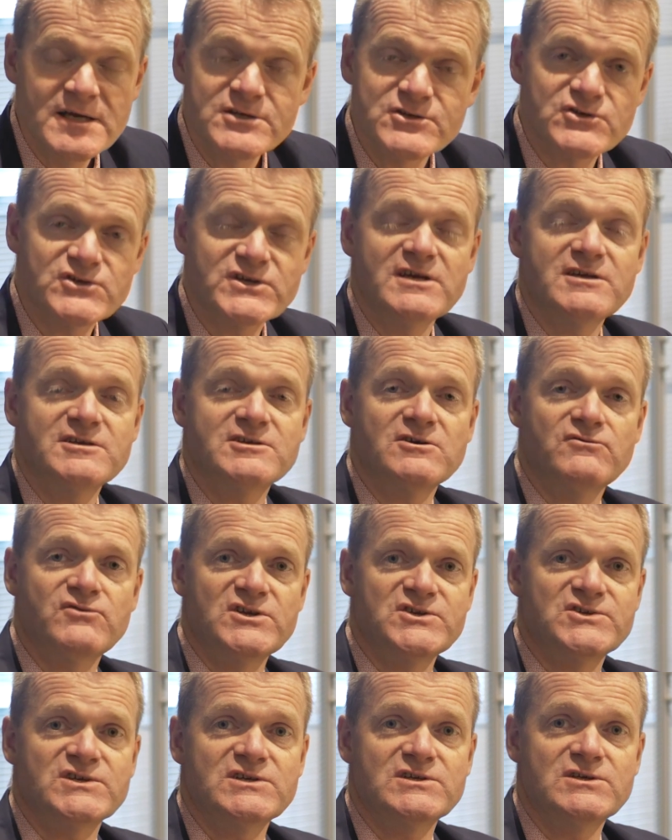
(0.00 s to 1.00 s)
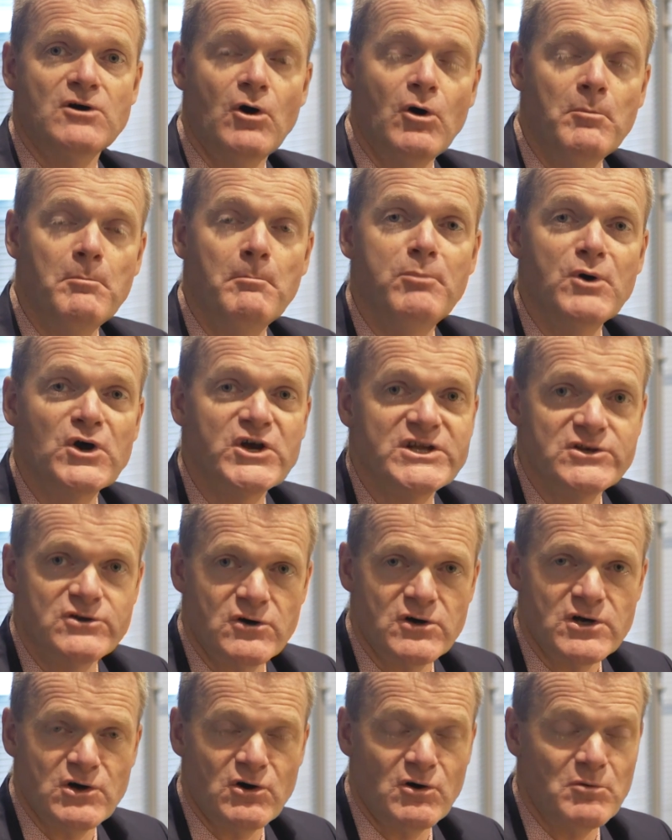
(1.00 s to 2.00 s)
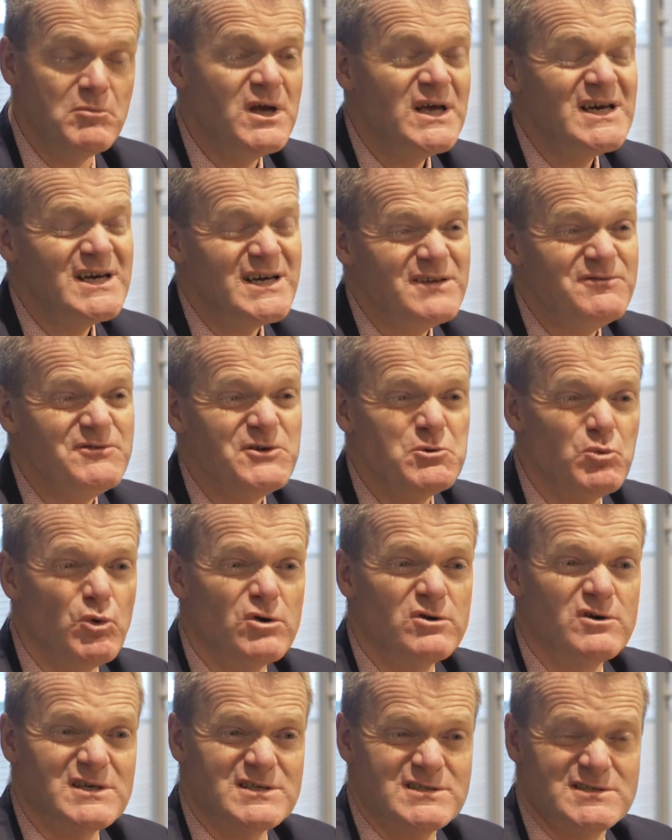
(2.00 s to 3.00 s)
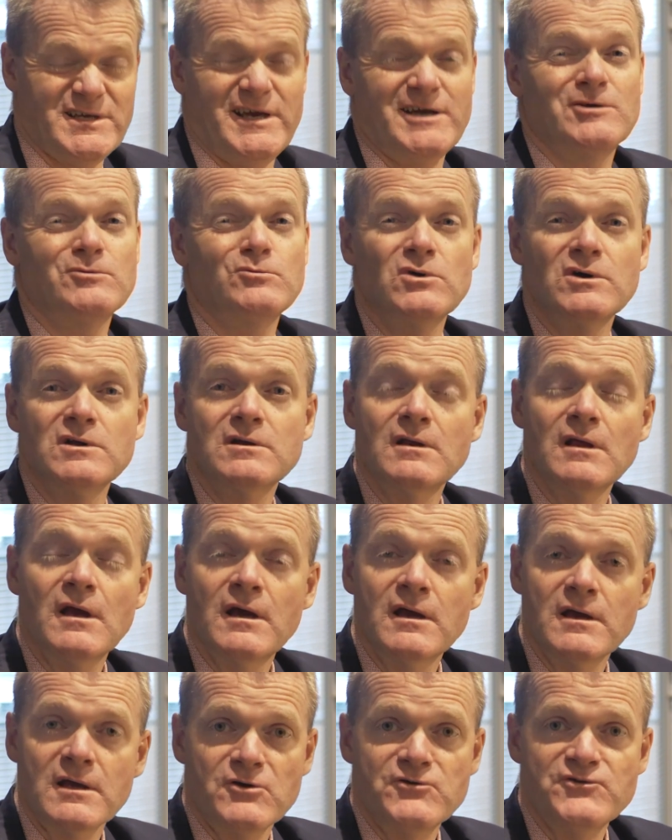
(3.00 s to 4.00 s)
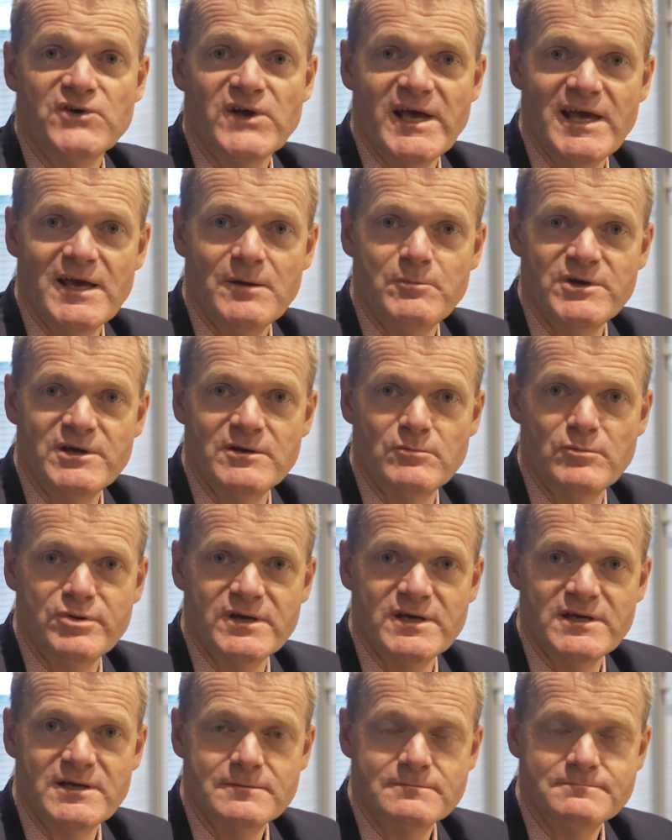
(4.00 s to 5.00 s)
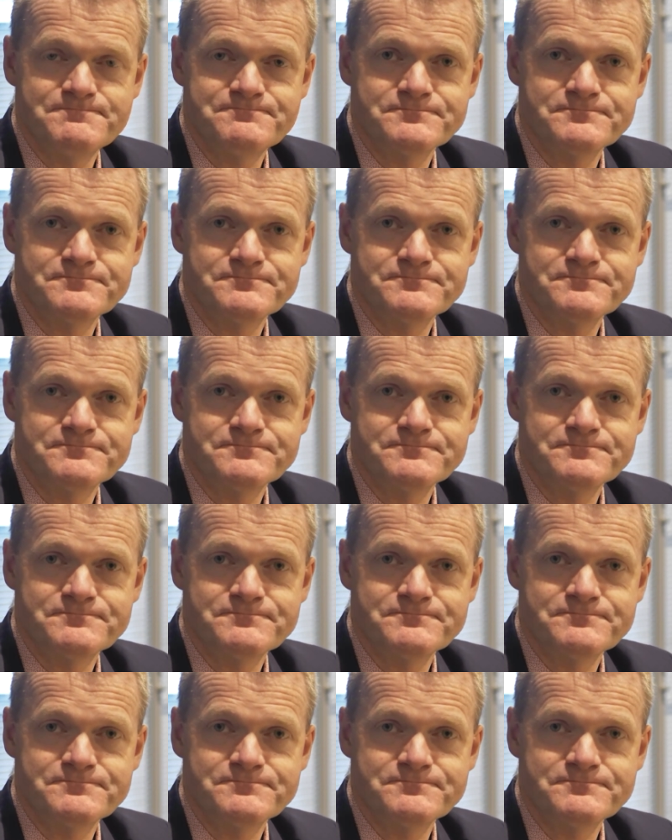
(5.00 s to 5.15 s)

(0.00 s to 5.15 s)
Just get yourself listed on Booking.com. And if you want a second one, go for Airbnb.